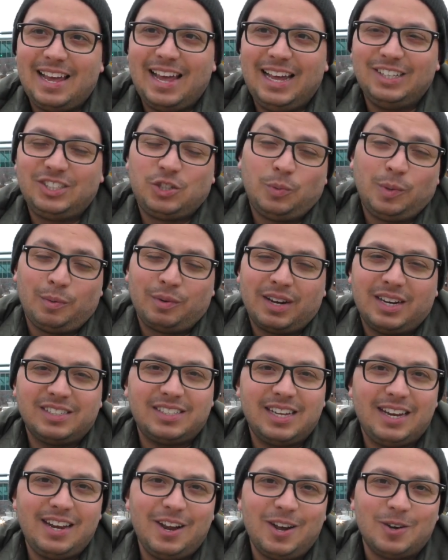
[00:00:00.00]
And so we were gonna
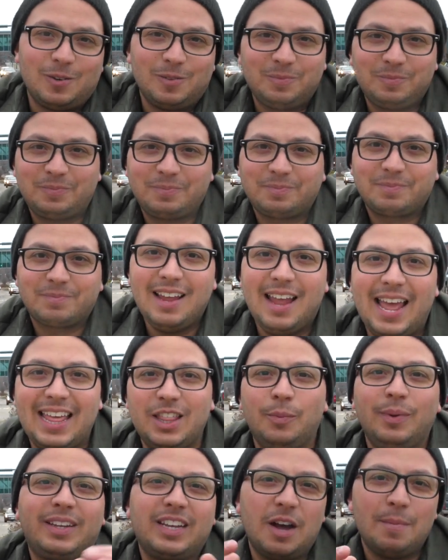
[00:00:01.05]
say no.
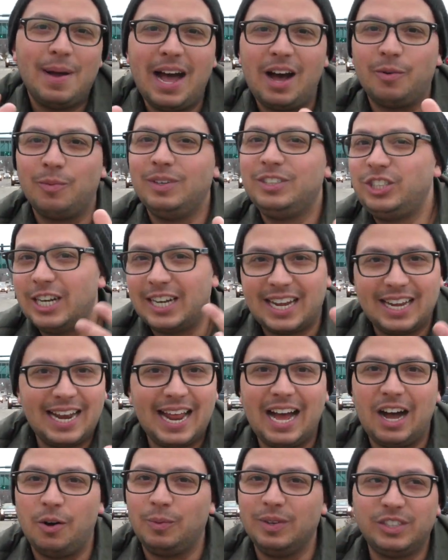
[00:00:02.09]
And then we come out, we check it
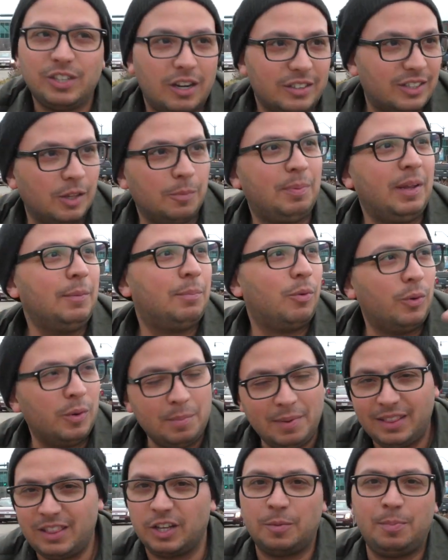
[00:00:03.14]
out, we talk to the people, we
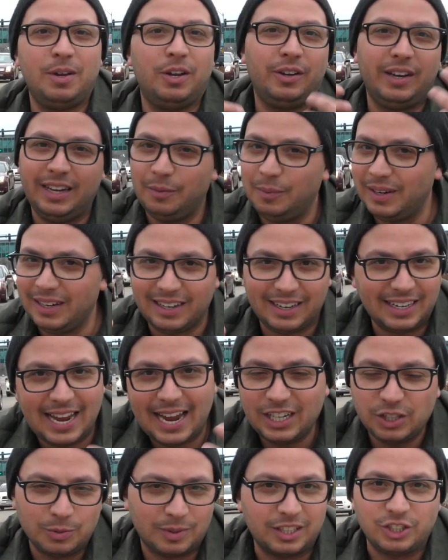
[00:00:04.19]
meet the community, we
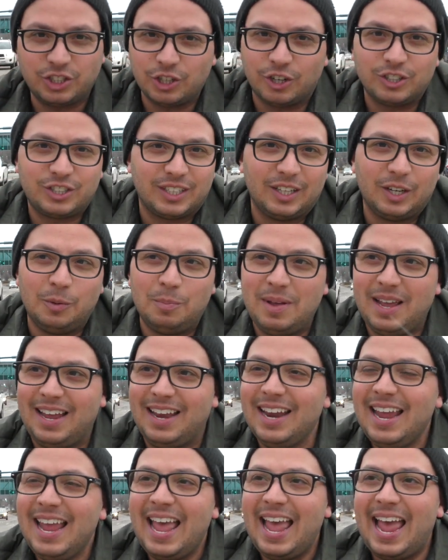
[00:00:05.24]
engage with the church a little bit,
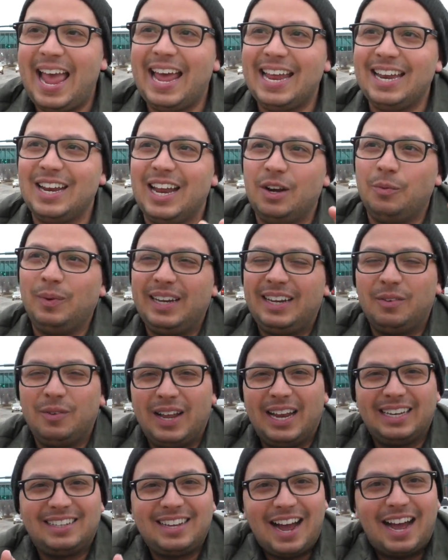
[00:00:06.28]

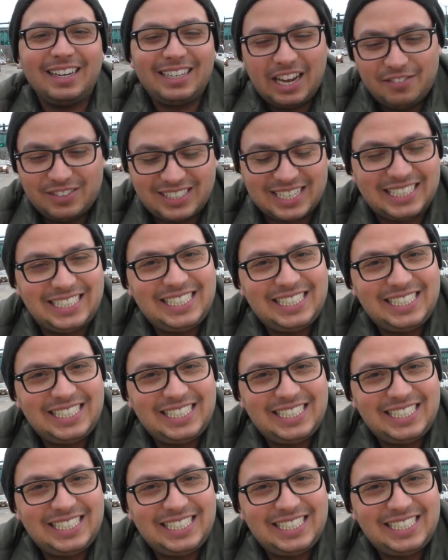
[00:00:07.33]
and God gave us a